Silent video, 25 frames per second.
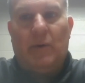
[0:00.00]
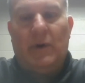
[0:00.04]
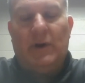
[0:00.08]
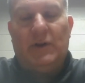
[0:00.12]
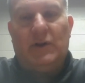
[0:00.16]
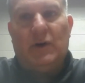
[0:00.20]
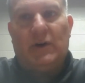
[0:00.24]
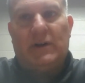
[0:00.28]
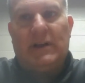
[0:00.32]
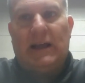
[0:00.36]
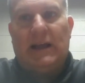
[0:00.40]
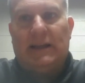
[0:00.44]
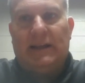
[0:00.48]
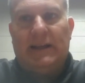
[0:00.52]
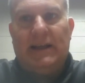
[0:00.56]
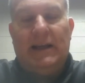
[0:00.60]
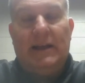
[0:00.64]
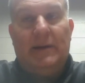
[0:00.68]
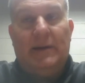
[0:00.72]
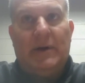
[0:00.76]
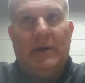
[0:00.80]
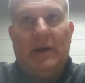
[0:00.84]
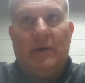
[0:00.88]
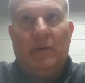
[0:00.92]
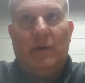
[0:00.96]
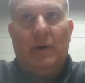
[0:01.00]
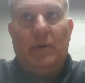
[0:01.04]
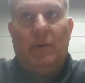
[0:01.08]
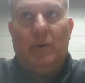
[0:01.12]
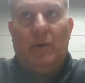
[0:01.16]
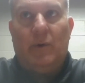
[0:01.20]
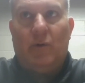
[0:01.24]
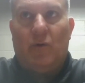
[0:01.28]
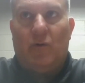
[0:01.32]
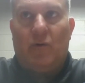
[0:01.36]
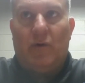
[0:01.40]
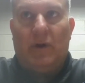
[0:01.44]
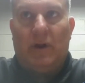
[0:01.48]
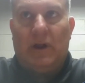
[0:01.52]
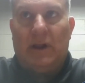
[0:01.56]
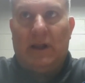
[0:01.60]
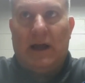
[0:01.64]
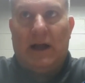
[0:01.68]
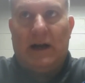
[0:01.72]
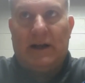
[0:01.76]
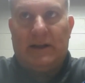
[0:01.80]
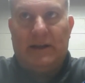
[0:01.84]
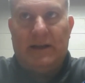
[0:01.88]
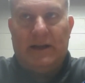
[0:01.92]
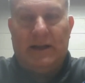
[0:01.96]
took that lead, man, we were really
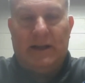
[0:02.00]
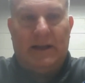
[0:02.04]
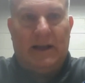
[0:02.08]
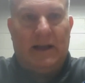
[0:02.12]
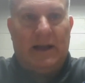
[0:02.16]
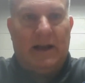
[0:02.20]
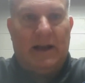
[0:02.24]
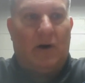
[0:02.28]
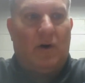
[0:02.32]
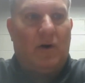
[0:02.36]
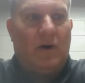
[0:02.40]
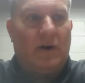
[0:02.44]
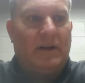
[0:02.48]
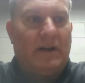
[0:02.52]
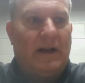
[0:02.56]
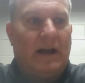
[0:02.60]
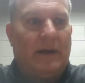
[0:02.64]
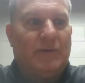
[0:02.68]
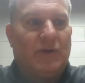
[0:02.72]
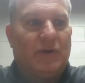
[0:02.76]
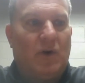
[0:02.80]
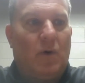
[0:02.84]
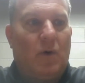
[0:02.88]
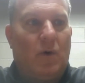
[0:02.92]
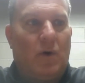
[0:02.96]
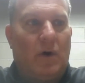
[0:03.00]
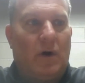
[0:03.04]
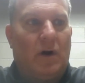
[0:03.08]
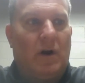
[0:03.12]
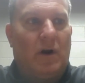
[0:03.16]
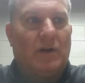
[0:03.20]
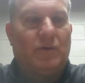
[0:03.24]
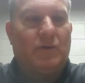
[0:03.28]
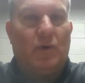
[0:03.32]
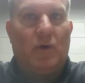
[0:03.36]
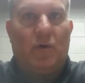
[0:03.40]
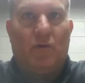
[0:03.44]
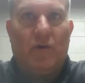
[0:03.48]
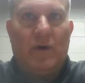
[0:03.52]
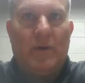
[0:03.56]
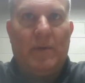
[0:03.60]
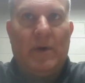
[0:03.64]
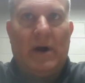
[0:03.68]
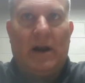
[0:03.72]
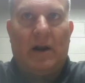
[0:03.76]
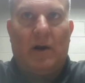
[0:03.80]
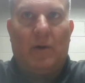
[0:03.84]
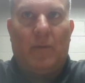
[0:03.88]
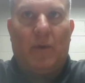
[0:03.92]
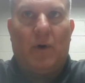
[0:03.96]
locked in. They had a hard time scoring on us. We were
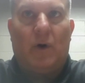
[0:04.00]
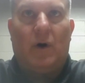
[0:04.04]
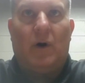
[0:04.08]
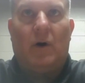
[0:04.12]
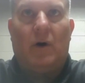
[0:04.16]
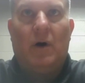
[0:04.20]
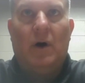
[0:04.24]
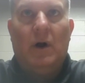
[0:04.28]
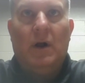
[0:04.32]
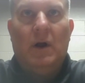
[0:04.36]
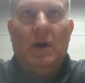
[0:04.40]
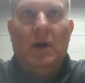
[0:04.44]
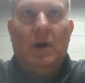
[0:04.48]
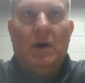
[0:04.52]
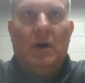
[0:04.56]
rebounding the ball.